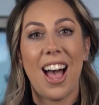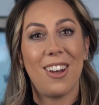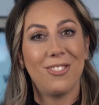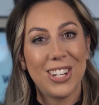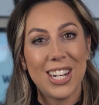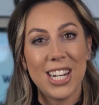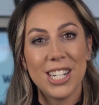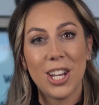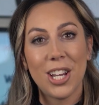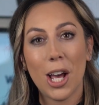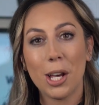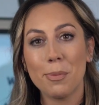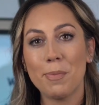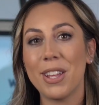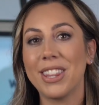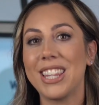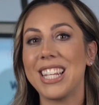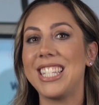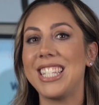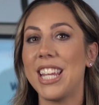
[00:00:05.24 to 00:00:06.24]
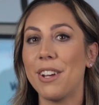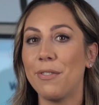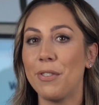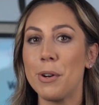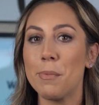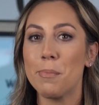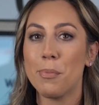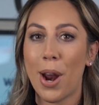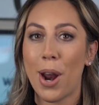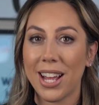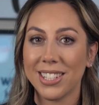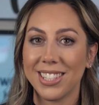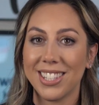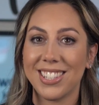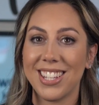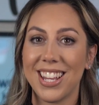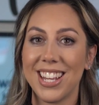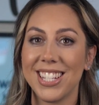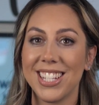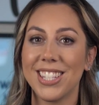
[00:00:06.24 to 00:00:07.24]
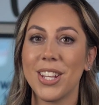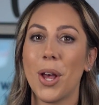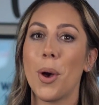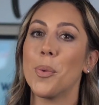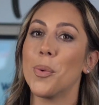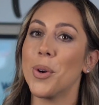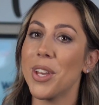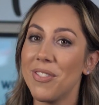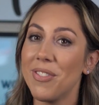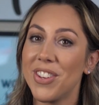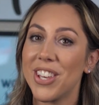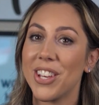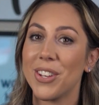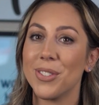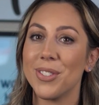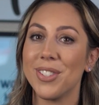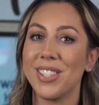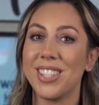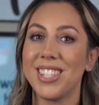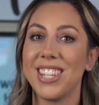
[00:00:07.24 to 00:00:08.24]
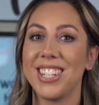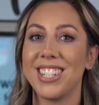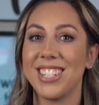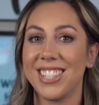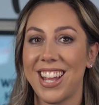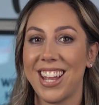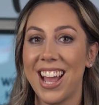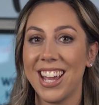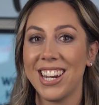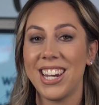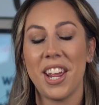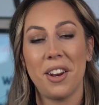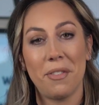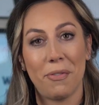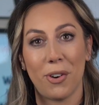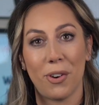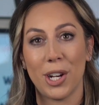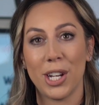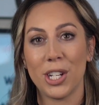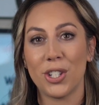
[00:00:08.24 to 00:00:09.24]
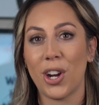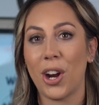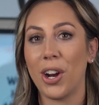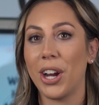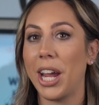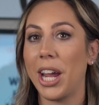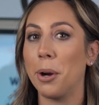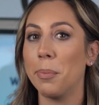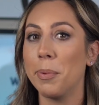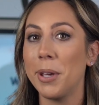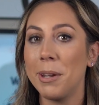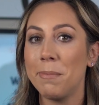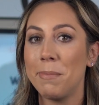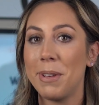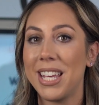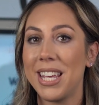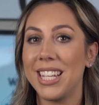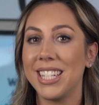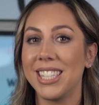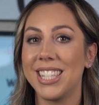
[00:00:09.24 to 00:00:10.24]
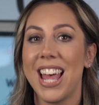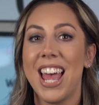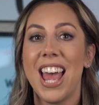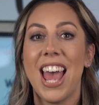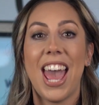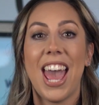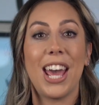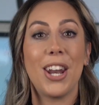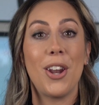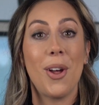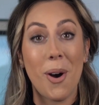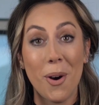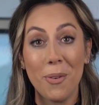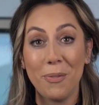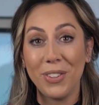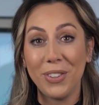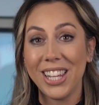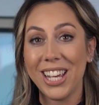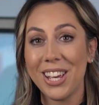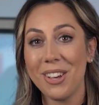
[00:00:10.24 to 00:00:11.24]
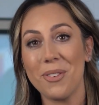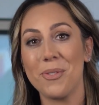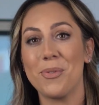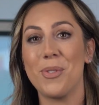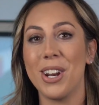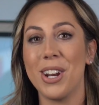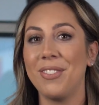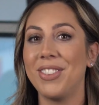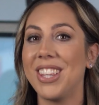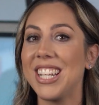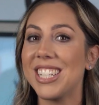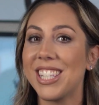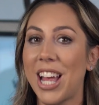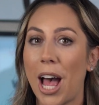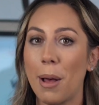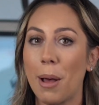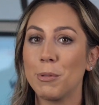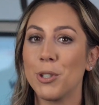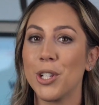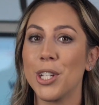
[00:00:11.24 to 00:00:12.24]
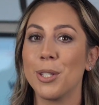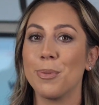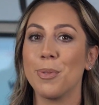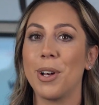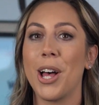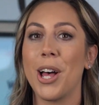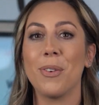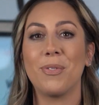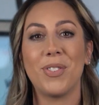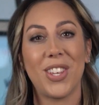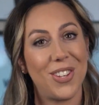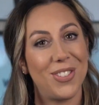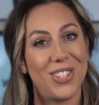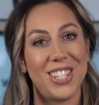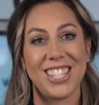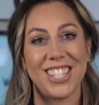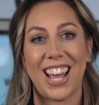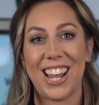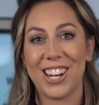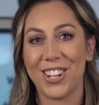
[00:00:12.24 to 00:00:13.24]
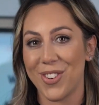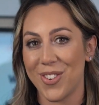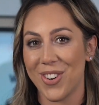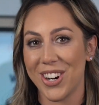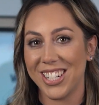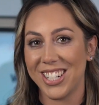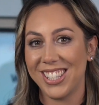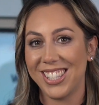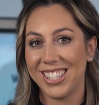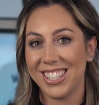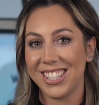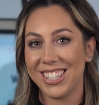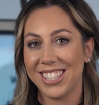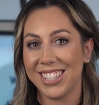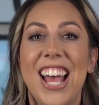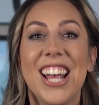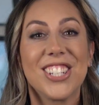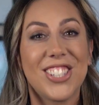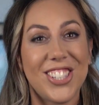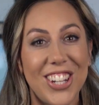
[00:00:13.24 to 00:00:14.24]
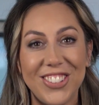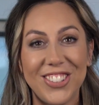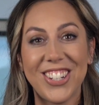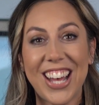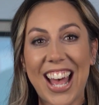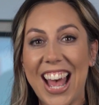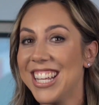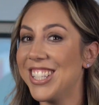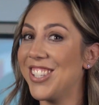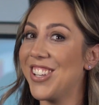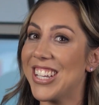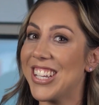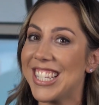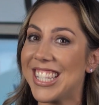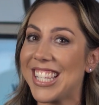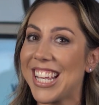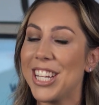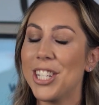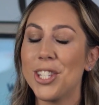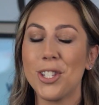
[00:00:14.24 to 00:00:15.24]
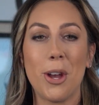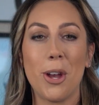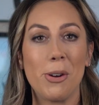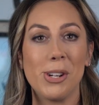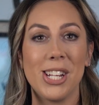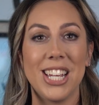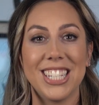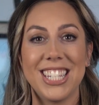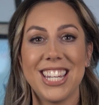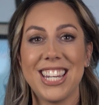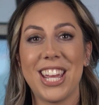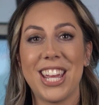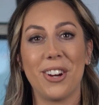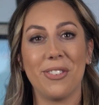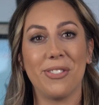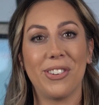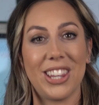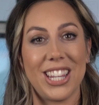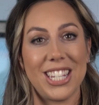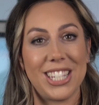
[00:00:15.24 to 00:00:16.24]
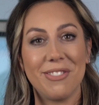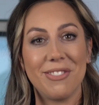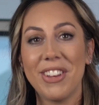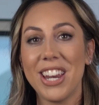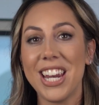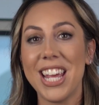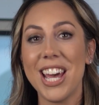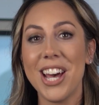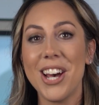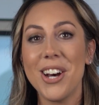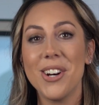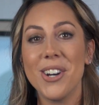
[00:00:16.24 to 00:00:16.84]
I'm gonna talk about the different processes we've used to design and furnish our Airbnbs, and hopefully one of these options will help you design yours. So as you can see, Tony isn't here for this video.